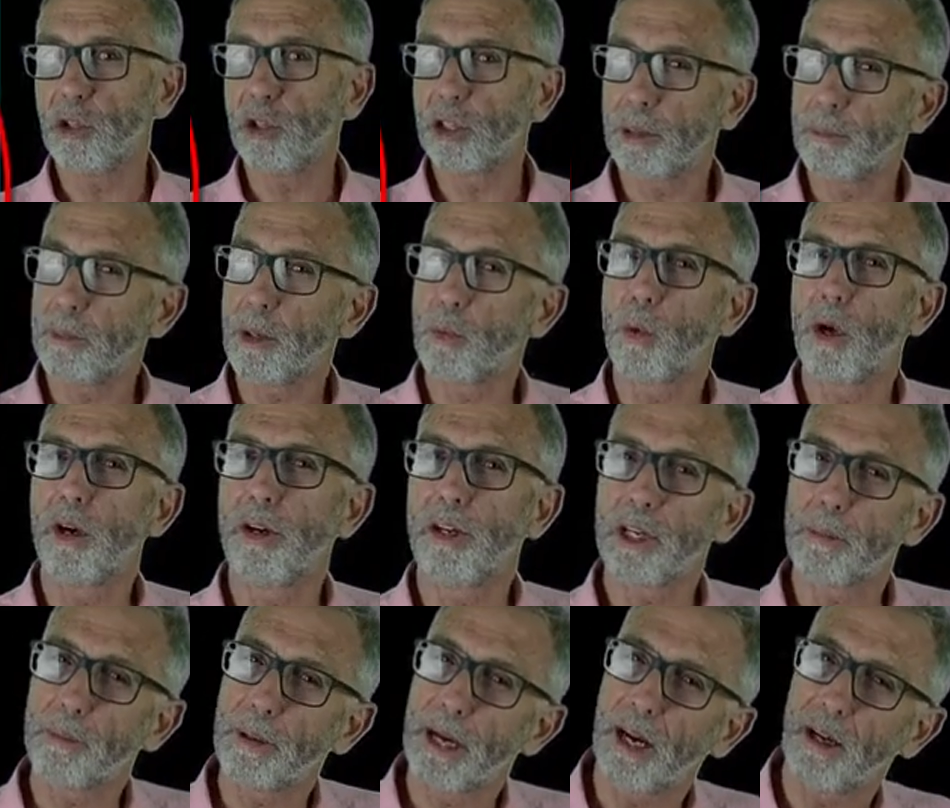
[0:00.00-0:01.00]
can be worried
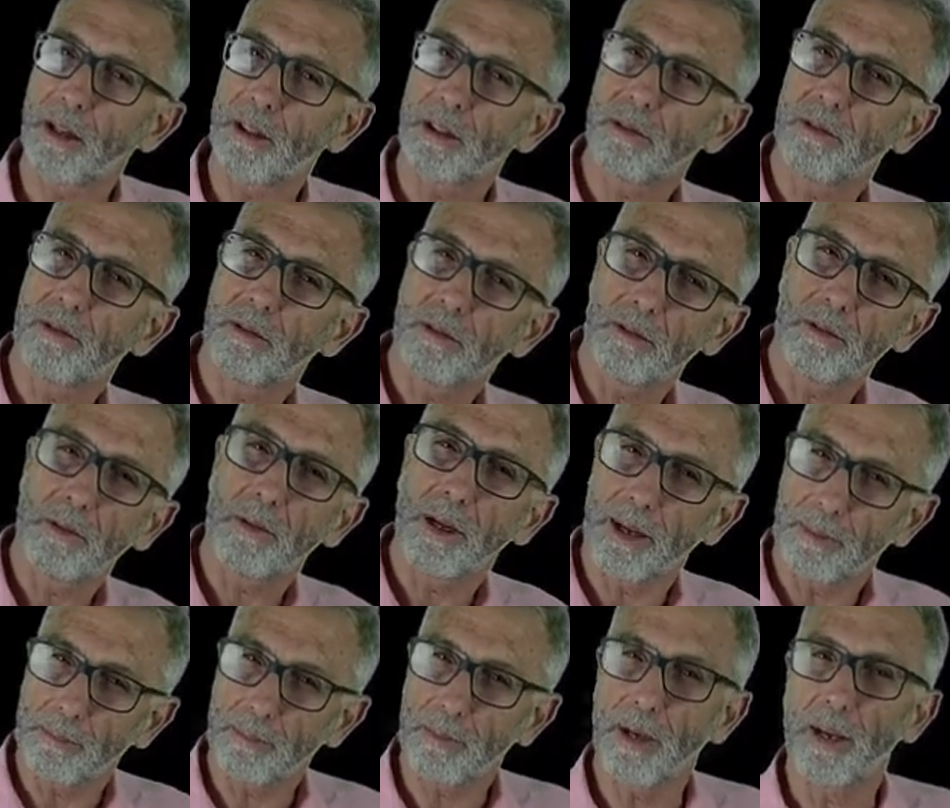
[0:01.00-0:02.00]
about
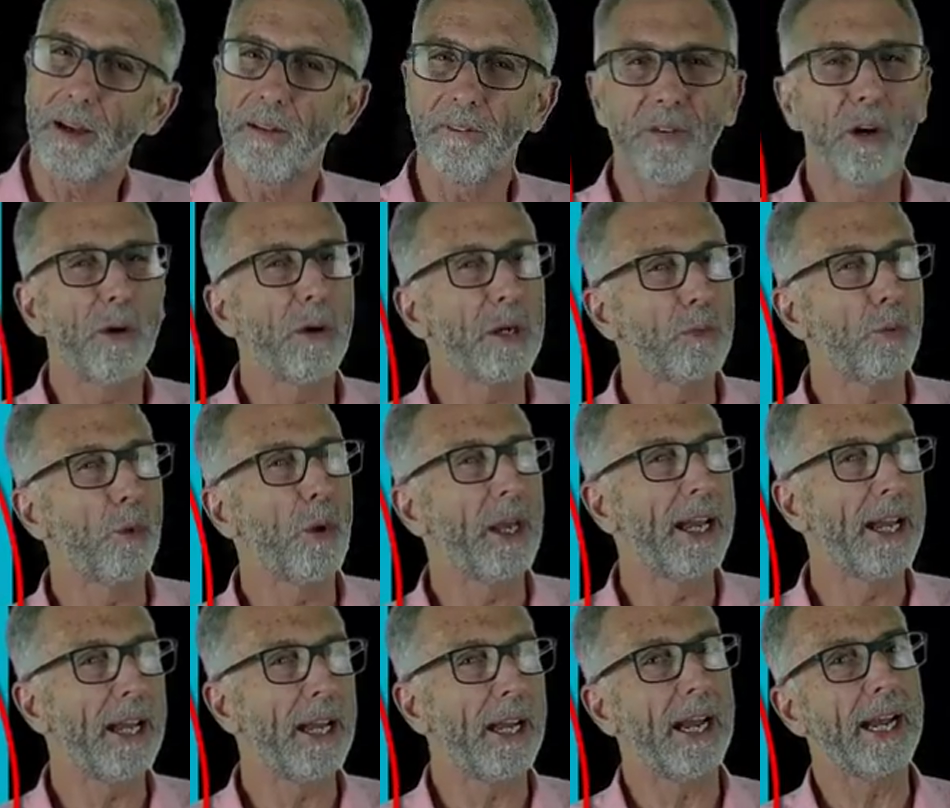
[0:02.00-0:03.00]
a very
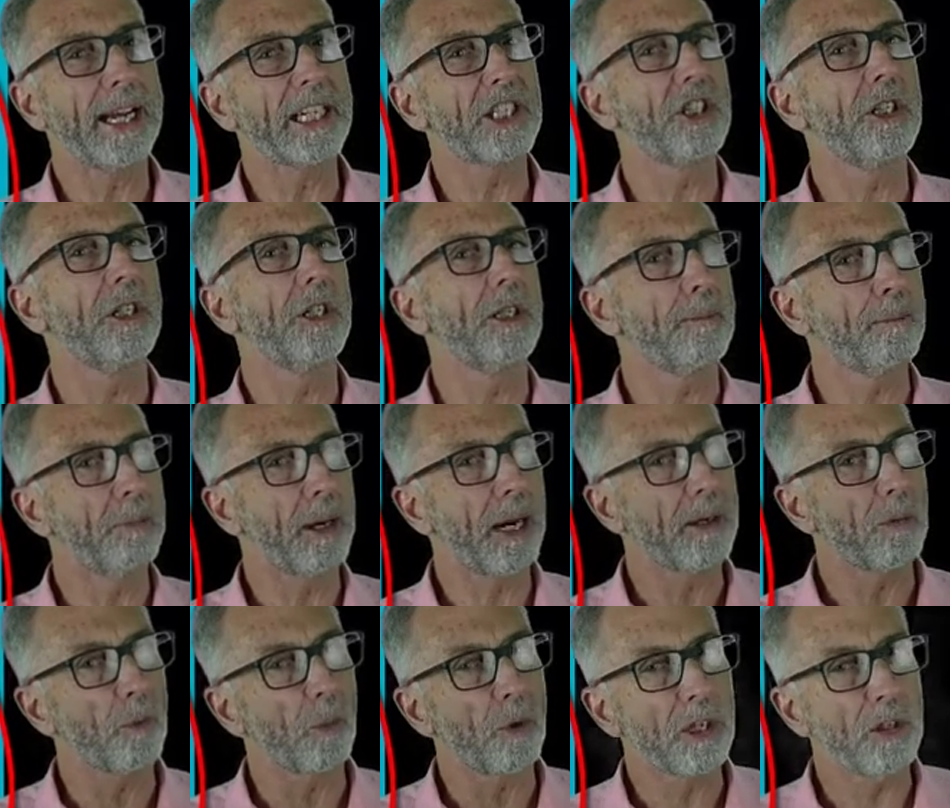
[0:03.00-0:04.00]
rare accident,
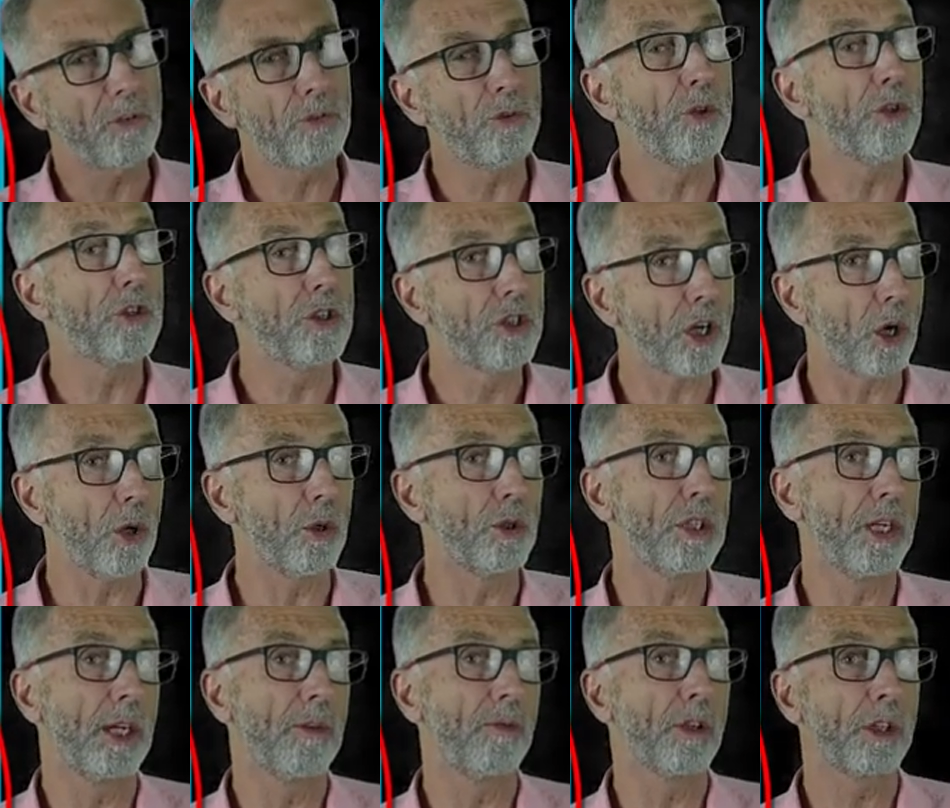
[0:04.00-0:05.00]
but if you don't
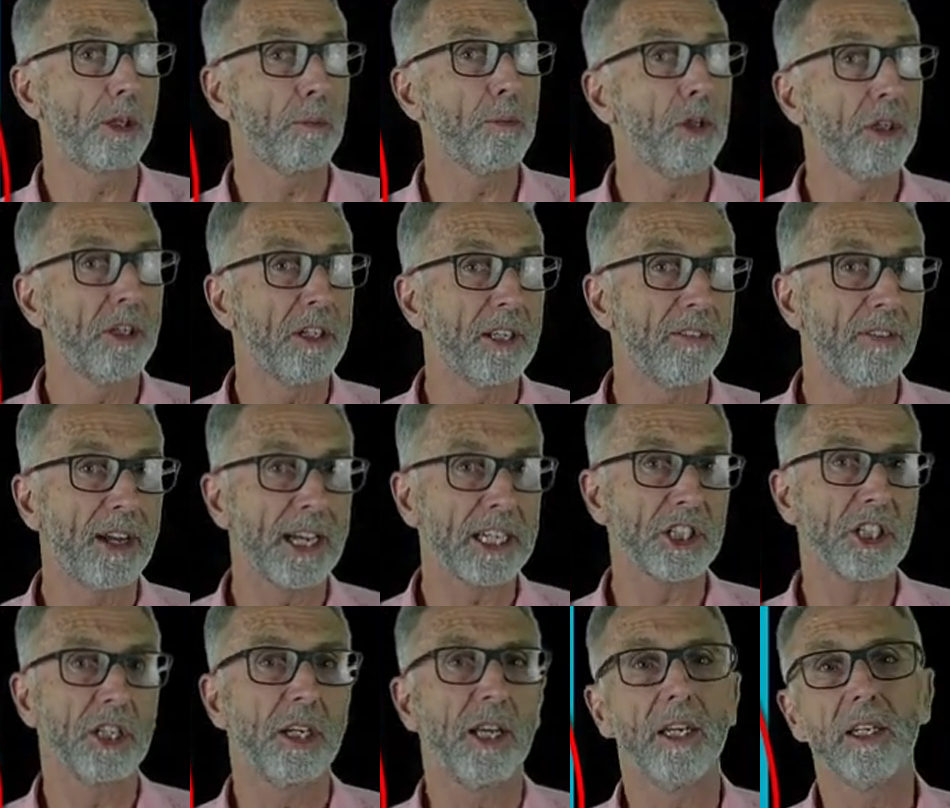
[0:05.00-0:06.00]
have the community
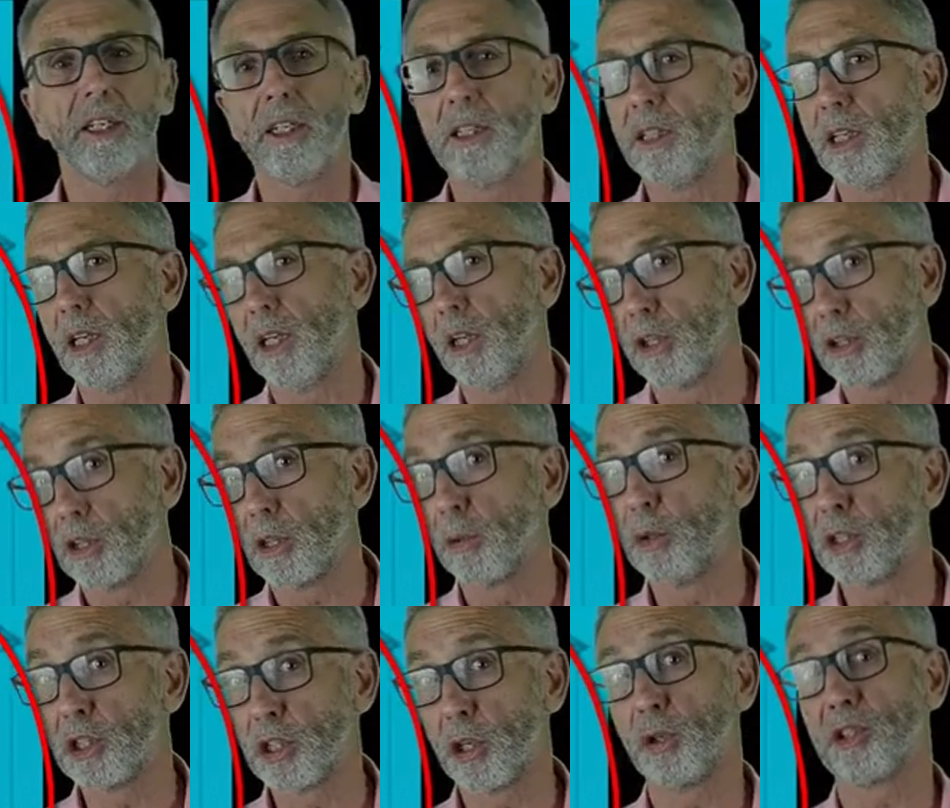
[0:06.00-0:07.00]
vaccinated, the
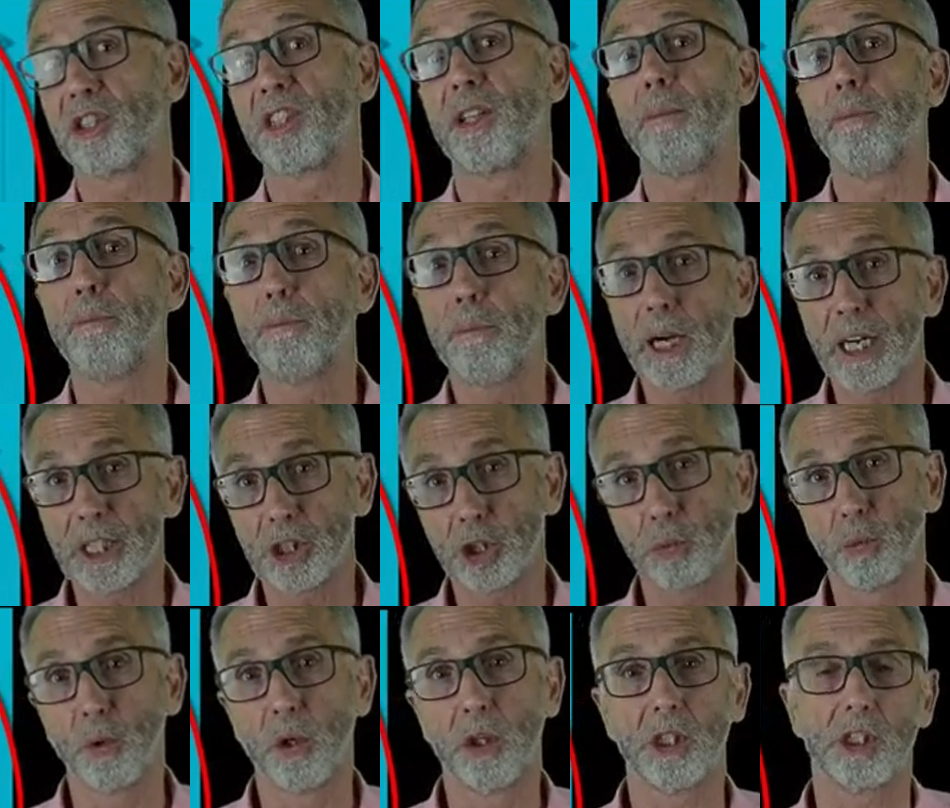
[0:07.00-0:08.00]
results are much
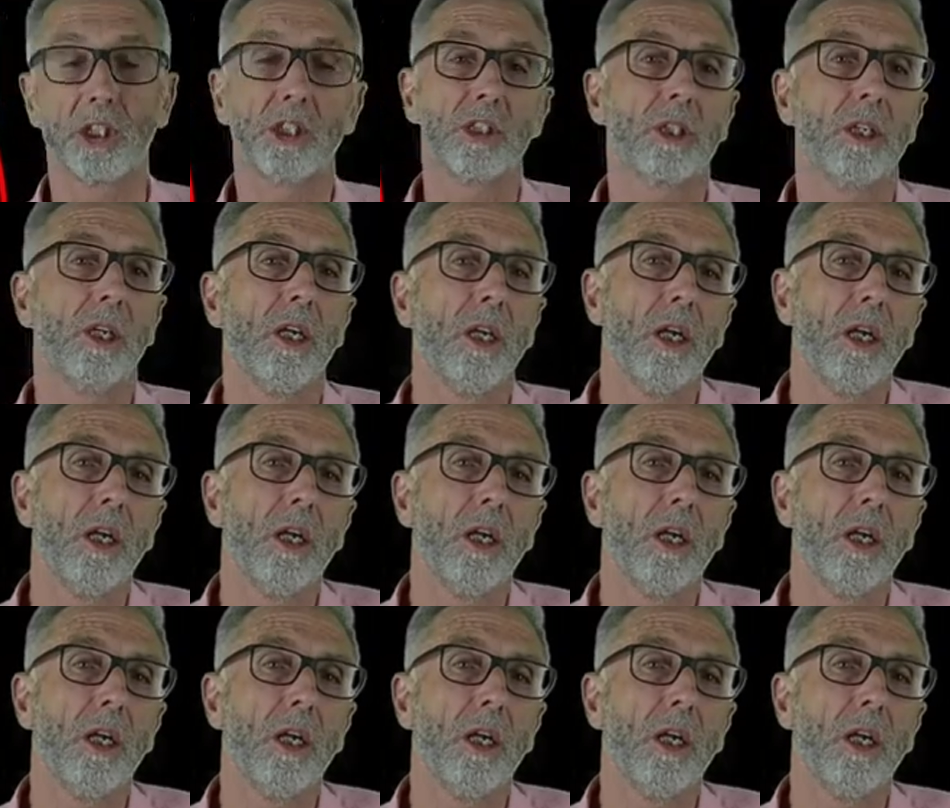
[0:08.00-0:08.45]
worse.